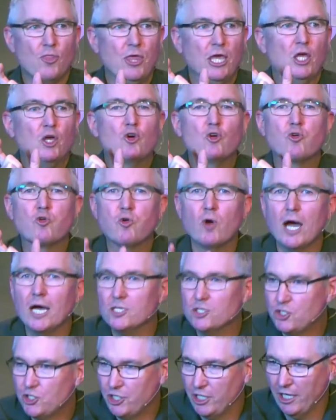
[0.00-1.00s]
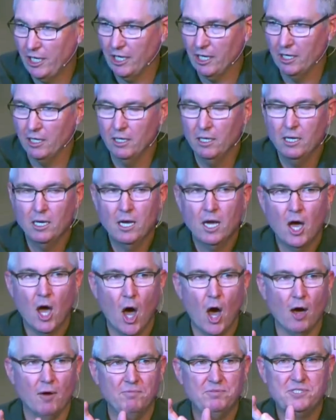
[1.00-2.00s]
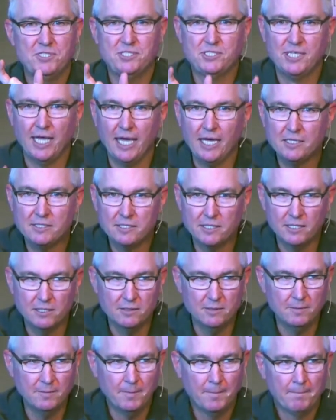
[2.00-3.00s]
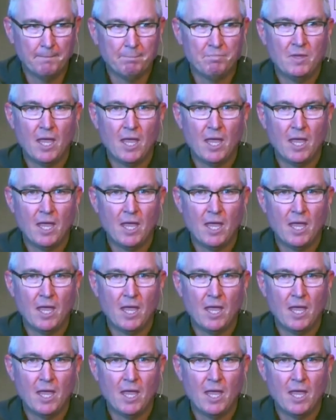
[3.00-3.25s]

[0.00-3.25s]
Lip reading: the crushing of Satan